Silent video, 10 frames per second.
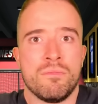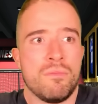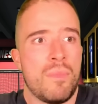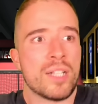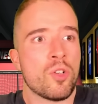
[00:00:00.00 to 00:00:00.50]

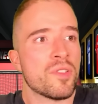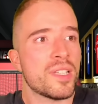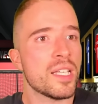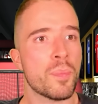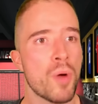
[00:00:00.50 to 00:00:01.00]
I don't
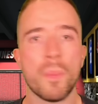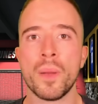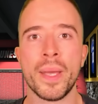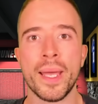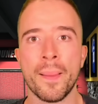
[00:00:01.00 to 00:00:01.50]
see the
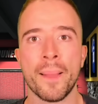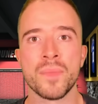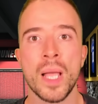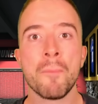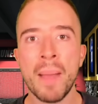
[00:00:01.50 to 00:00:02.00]
problem here.
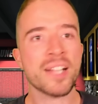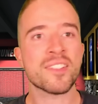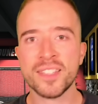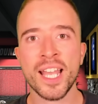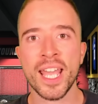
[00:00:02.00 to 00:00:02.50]
Man
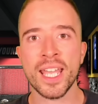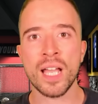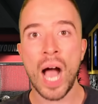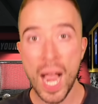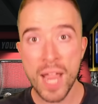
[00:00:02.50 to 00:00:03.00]
City,
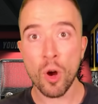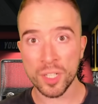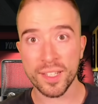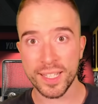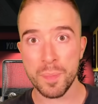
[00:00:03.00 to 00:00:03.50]
I
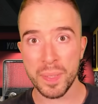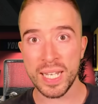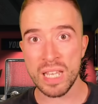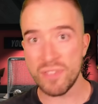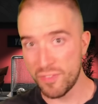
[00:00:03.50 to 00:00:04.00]
honestly
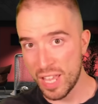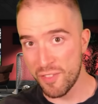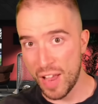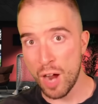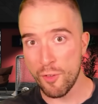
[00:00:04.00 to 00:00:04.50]
believe, if
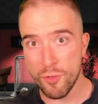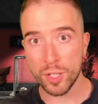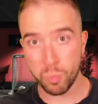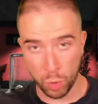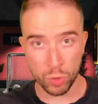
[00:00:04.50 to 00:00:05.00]
Alvarez
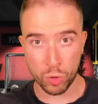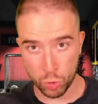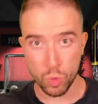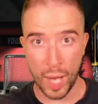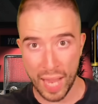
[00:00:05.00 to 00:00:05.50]
wants
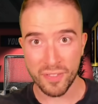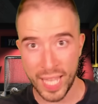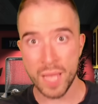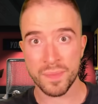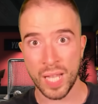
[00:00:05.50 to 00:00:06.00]
to have
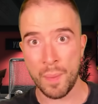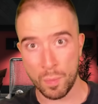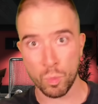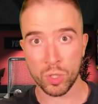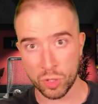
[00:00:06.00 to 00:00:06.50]
game time
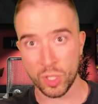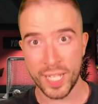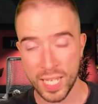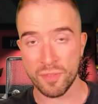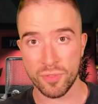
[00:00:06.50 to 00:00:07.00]
and wants to
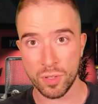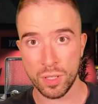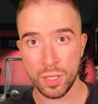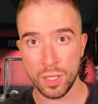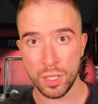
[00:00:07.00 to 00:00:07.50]
leave,
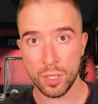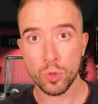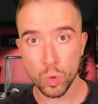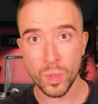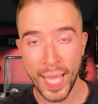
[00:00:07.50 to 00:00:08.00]

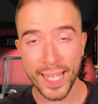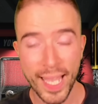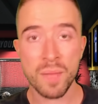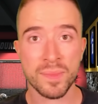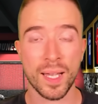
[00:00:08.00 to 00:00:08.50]
to get
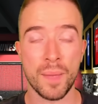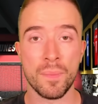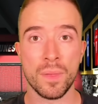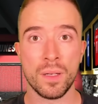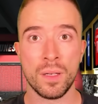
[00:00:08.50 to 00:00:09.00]
game time,
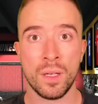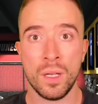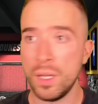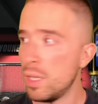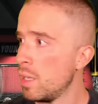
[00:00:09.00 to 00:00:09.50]

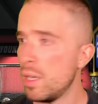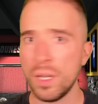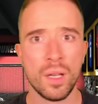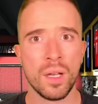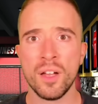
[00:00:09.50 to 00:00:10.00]

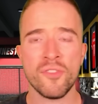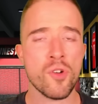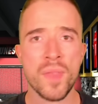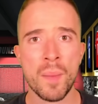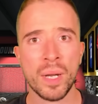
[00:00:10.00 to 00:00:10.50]

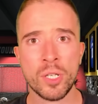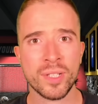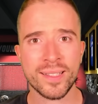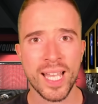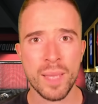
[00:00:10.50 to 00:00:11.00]
throw that money on the
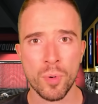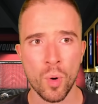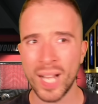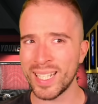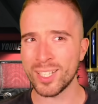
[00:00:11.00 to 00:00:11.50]

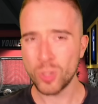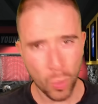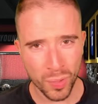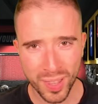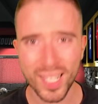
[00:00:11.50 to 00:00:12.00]
table, and I
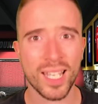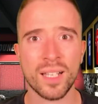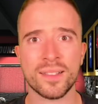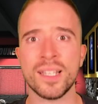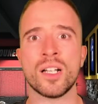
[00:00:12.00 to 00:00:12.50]
don't think
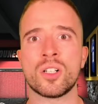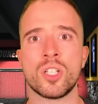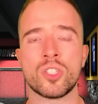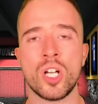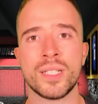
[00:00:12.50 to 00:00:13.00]
City are going to
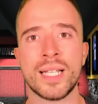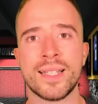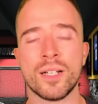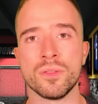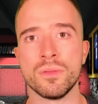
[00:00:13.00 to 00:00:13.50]
turn that
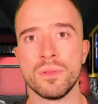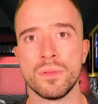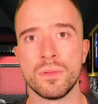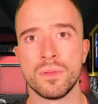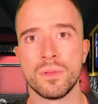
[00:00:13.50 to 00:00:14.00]
down.
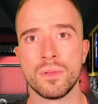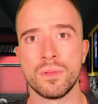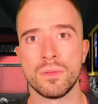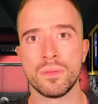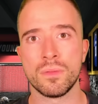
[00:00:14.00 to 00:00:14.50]

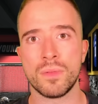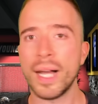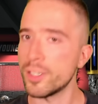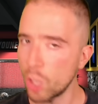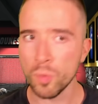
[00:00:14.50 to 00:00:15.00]
I
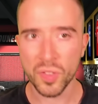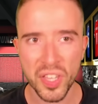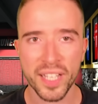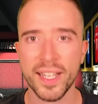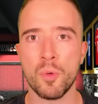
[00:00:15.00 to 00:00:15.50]
don't
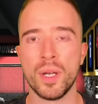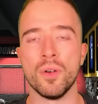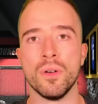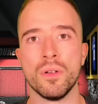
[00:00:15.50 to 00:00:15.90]
think they will.